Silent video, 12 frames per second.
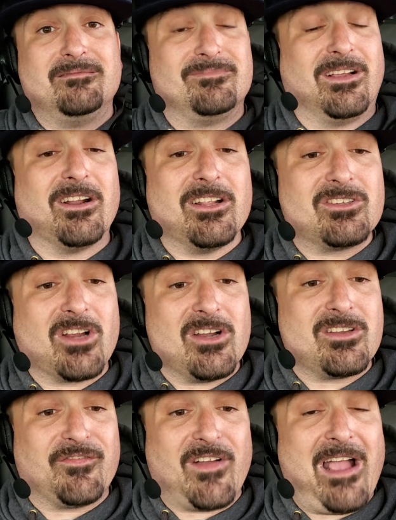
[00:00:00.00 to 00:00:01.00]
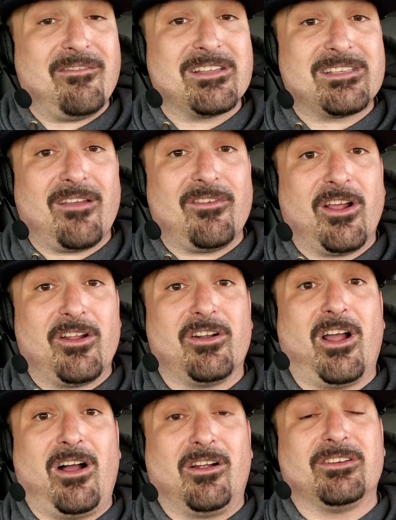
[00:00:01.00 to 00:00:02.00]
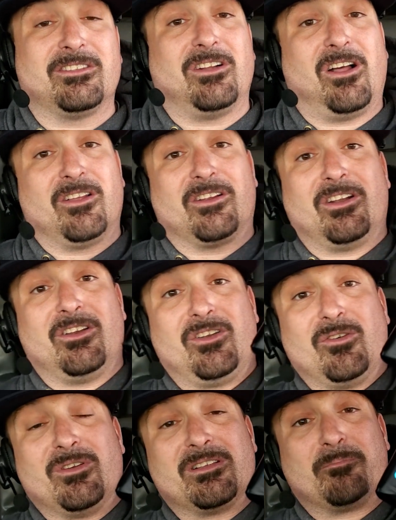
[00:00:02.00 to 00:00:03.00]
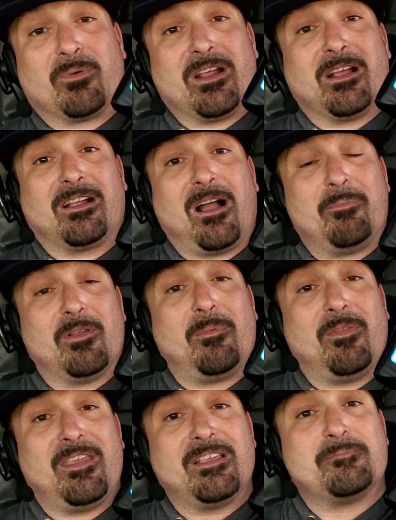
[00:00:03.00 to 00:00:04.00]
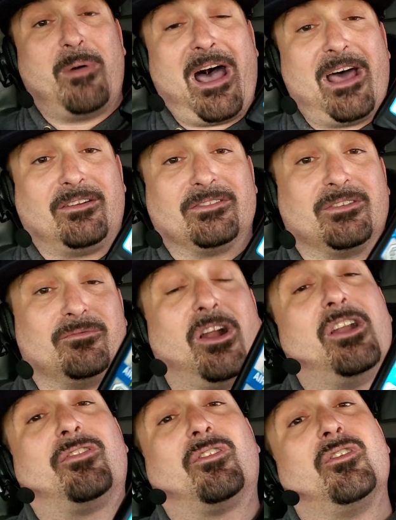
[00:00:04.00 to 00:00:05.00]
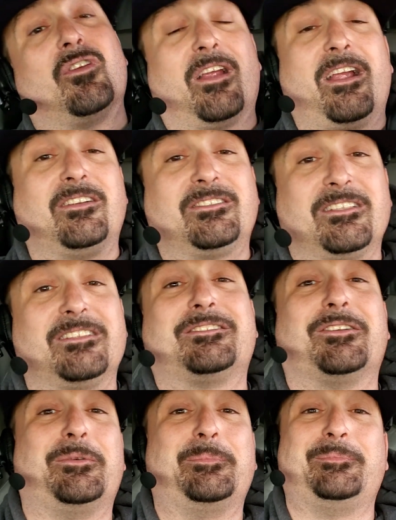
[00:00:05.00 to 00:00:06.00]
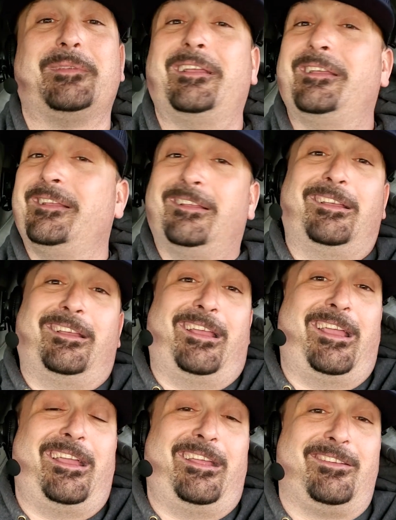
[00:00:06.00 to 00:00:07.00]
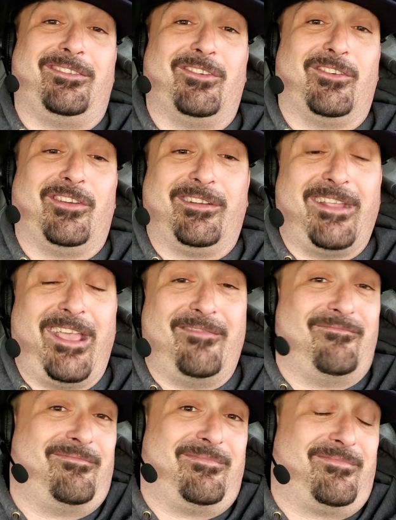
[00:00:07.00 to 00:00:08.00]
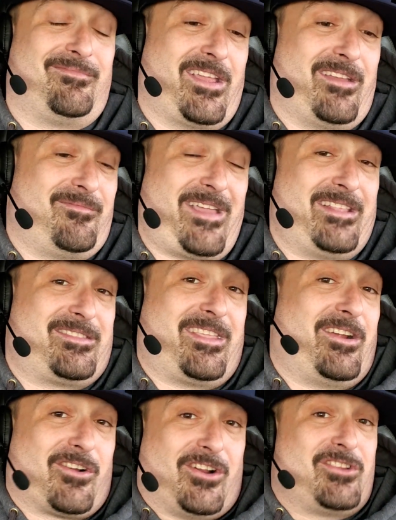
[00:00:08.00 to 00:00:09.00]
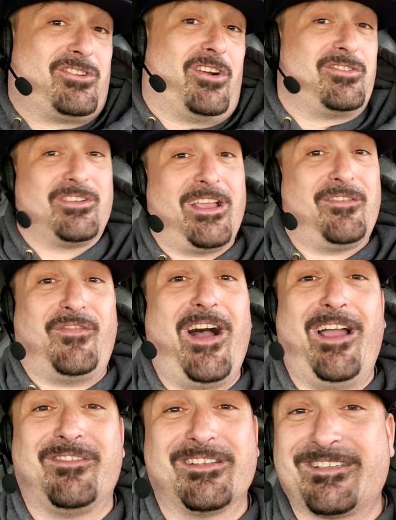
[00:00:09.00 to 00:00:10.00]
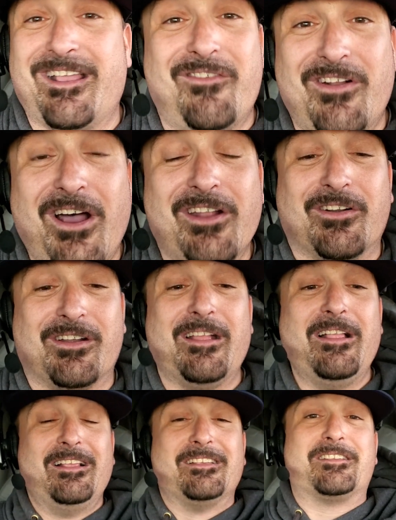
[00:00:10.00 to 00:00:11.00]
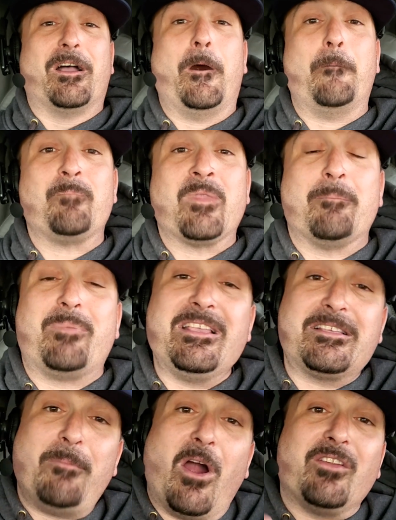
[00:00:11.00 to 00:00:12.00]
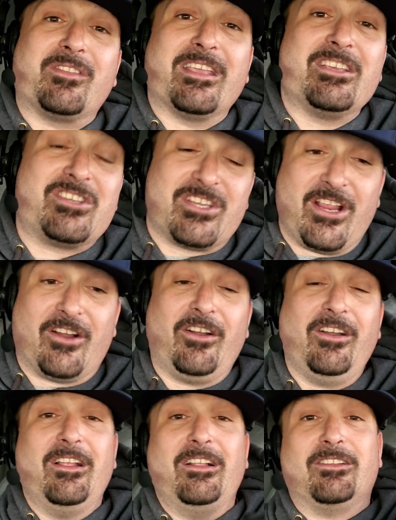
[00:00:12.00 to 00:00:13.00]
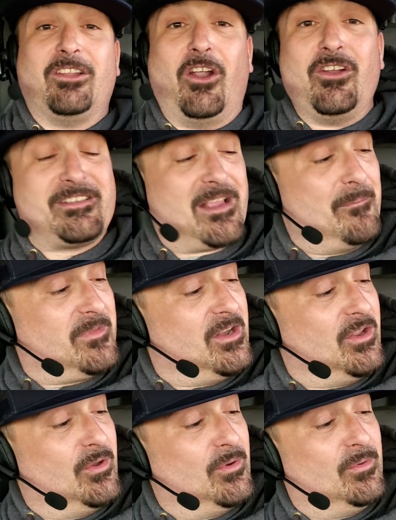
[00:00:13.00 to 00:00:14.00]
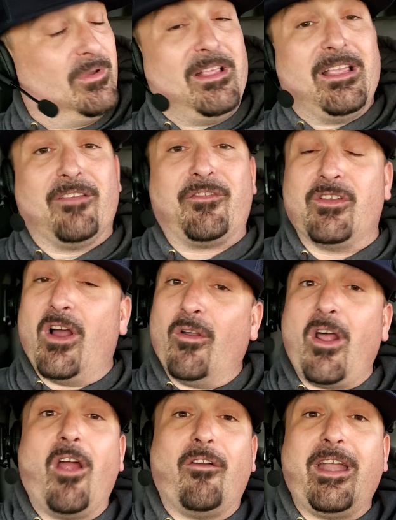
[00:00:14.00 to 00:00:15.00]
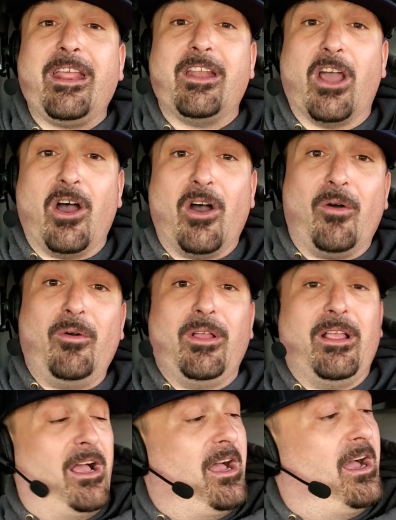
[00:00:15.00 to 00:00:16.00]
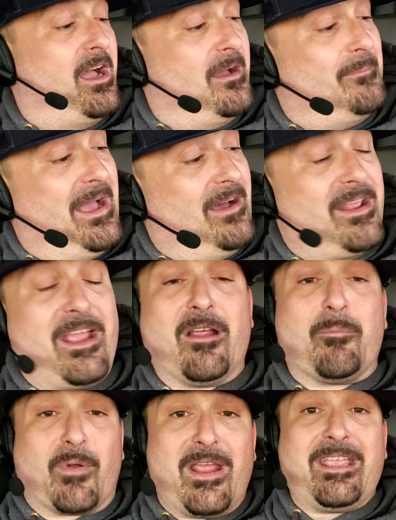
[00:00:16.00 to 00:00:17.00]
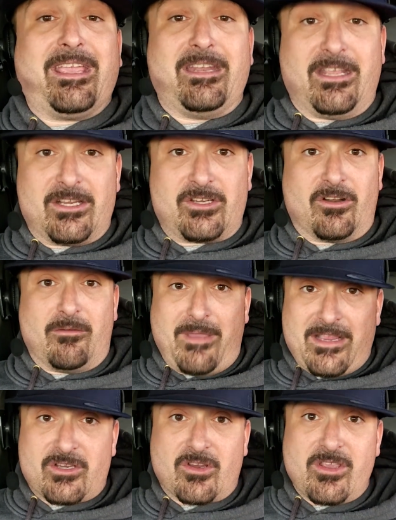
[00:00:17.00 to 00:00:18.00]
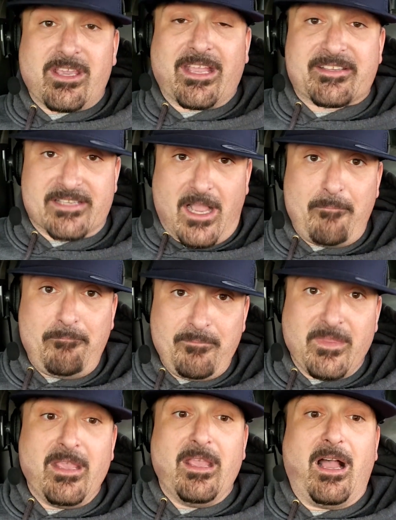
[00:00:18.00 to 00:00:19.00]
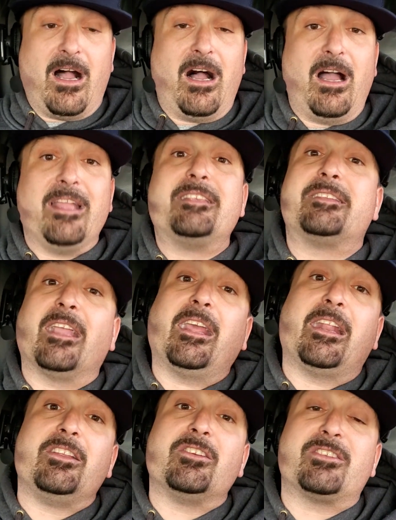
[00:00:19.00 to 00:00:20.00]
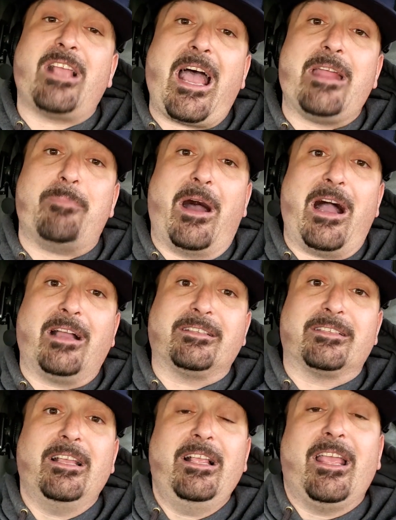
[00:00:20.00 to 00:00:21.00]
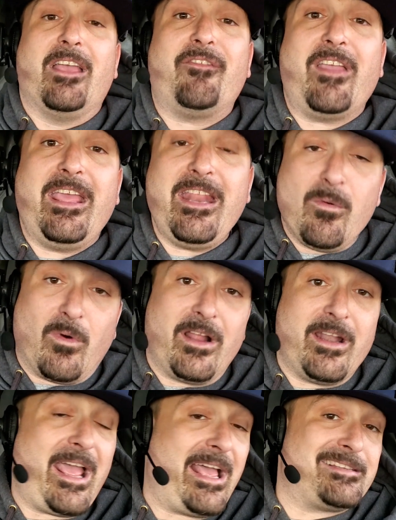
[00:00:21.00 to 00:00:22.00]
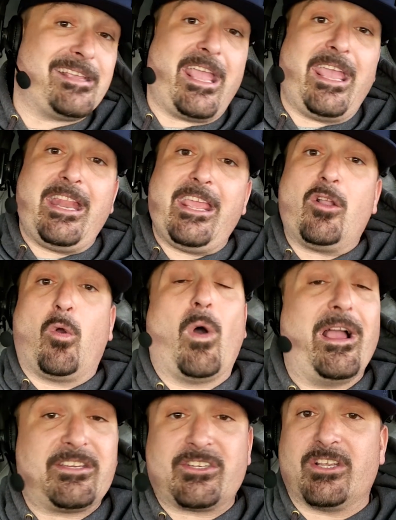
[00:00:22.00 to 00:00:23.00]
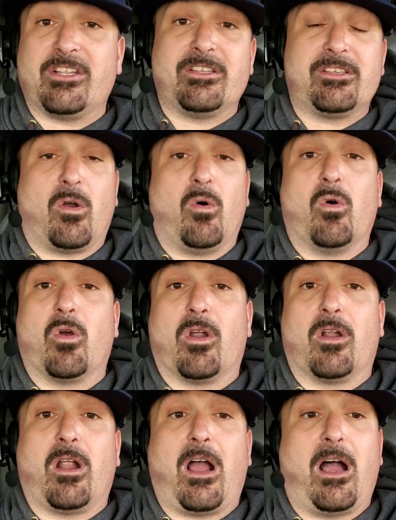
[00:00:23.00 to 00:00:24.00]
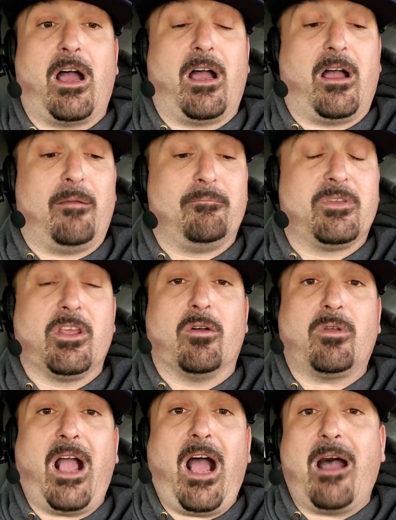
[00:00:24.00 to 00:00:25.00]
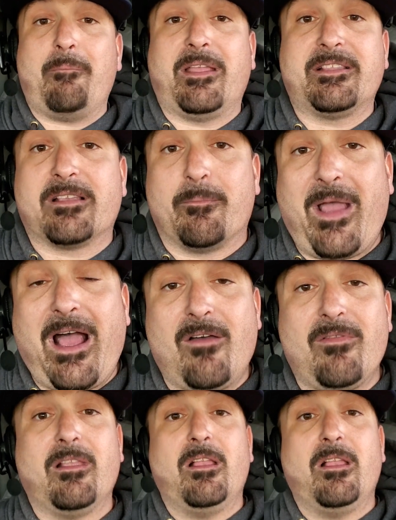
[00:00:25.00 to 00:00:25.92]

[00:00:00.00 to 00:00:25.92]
they're going to charge you $500 to $700, and all they're going to do is bring a couple of these bottles and run it through your air system, and that they're going to charge you that 5 to 700. So be smart this year. Learn something new. If you don't already know about air brake conditioner, make sure you get some and stick it in your side box. If anyone has any questions or comments about